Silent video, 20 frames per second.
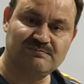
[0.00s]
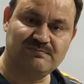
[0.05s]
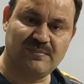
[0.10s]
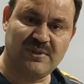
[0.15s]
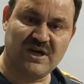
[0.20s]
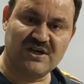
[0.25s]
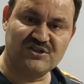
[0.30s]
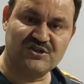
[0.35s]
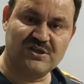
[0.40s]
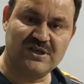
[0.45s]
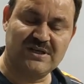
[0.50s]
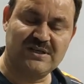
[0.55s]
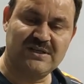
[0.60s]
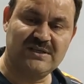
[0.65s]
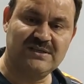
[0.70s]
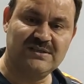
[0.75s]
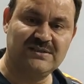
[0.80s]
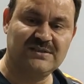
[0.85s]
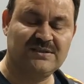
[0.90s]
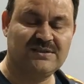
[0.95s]

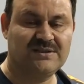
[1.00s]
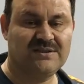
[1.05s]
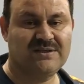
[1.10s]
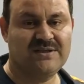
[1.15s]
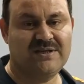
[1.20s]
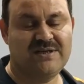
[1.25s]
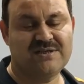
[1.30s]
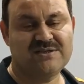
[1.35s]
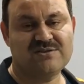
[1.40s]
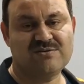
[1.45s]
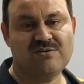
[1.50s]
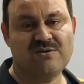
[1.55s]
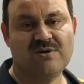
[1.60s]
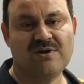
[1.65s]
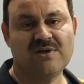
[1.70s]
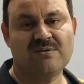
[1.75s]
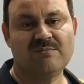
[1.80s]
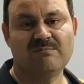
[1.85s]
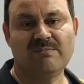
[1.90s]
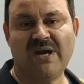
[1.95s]
partially, is
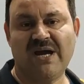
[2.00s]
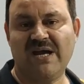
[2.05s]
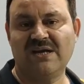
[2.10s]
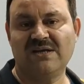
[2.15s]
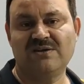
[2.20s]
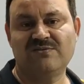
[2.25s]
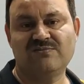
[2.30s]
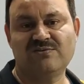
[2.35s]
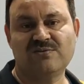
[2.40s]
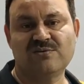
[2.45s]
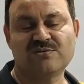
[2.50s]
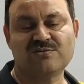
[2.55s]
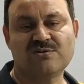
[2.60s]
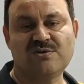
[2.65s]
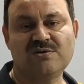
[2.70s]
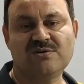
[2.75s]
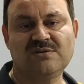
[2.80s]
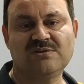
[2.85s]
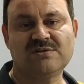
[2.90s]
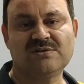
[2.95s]
called buoyant force
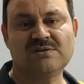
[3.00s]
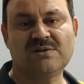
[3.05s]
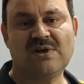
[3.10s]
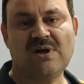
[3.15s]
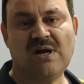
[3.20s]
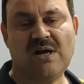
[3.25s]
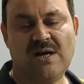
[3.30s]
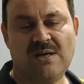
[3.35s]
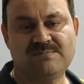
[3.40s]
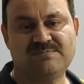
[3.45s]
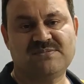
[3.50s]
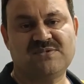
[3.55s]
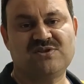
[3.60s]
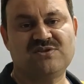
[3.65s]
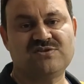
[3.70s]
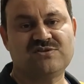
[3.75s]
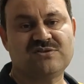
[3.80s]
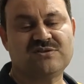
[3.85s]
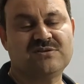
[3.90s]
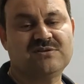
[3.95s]
or
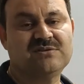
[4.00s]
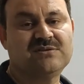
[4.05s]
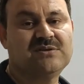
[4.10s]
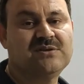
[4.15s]
upthrust.